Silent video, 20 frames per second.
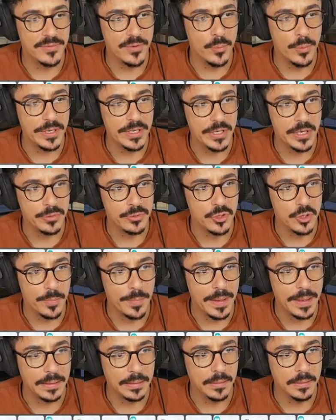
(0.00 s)
for window
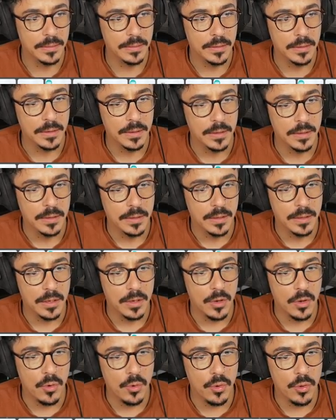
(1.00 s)
shopping.
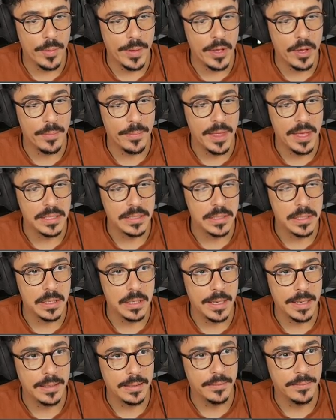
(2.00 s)
All the way up there,
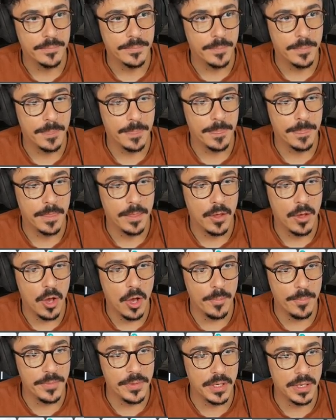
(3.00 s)
darling.
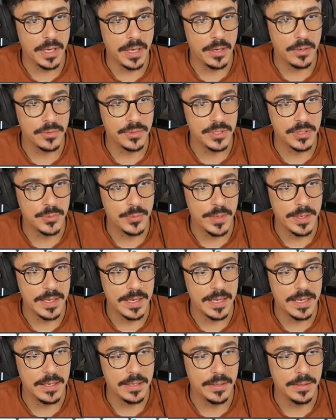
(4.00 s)
Up you go,
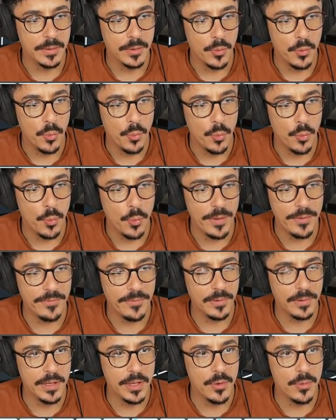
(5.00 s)
sweetie.
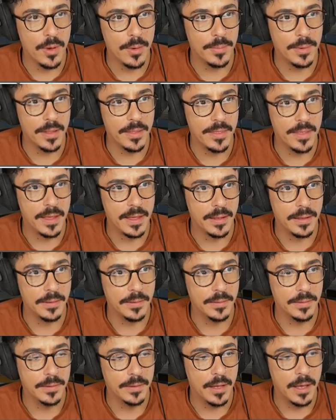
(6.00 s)
Whiffle you up like that.
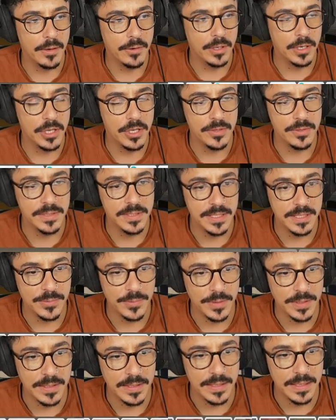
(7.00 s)
I'm going to use this
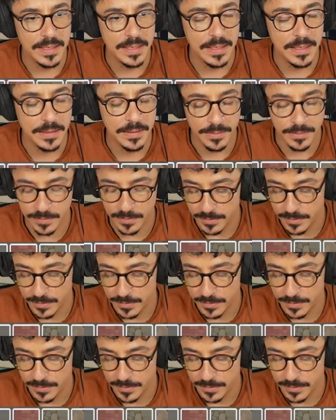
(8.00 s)
one in here